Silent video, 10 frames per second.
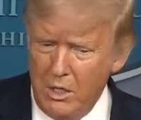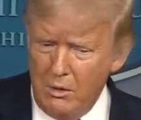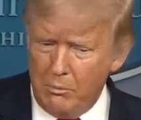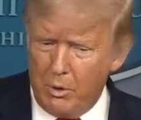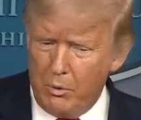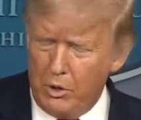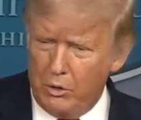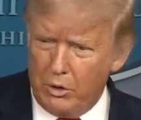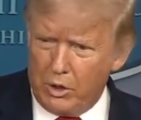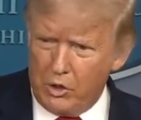But when you
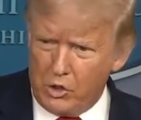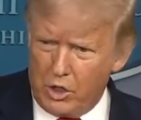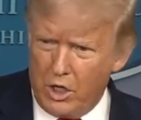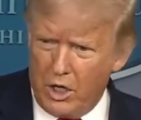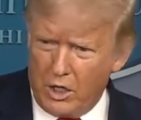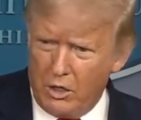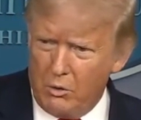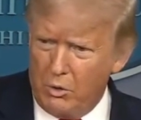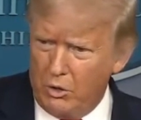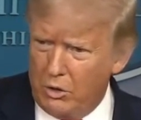look at Chicago,
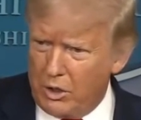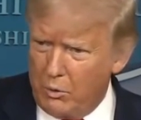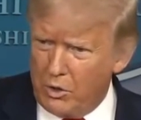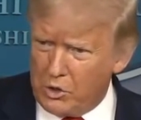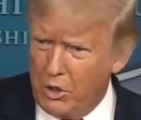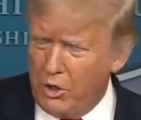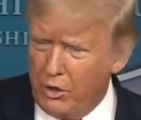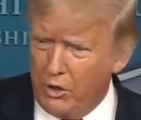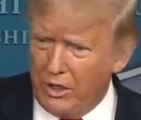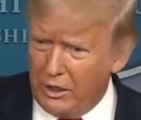when you look at what's
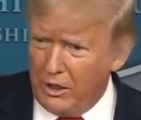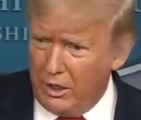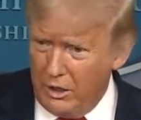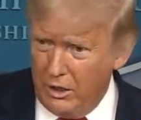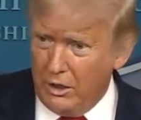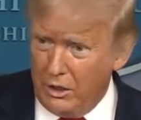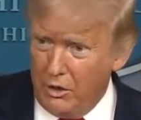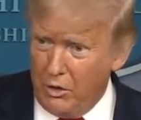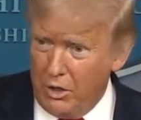going on in Illinois